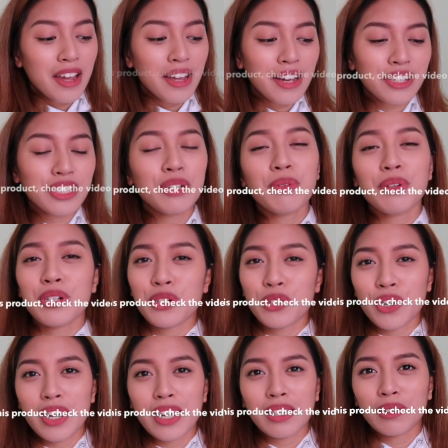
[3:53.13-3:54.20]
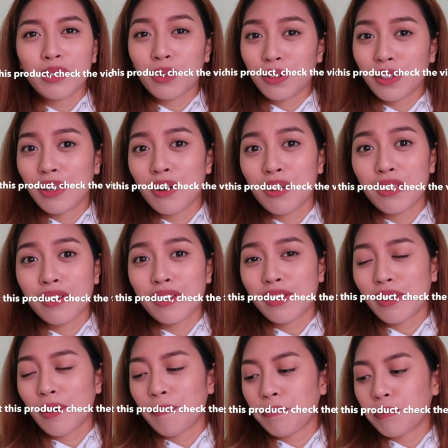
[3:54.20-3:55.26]
I actually want to try out all the
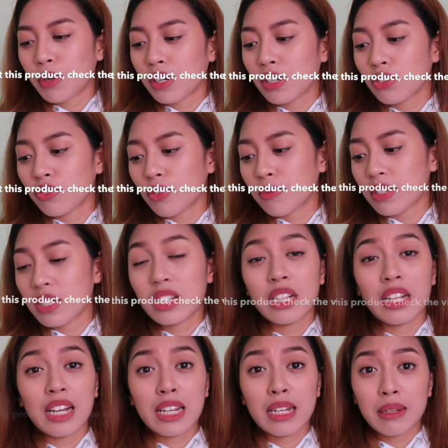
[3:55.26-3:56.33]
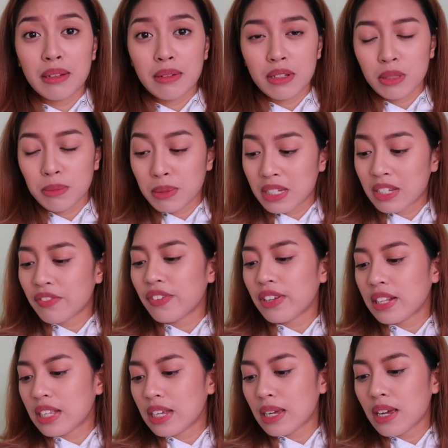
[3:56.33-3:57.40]
other products from this line
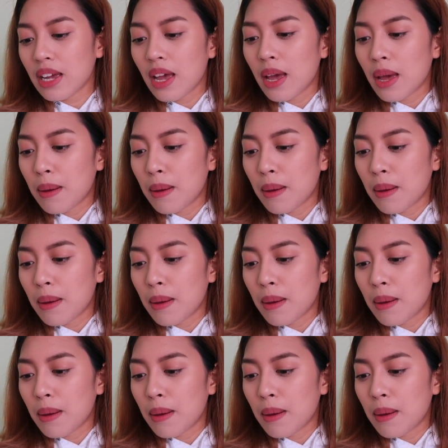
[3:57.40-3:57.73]
specifically,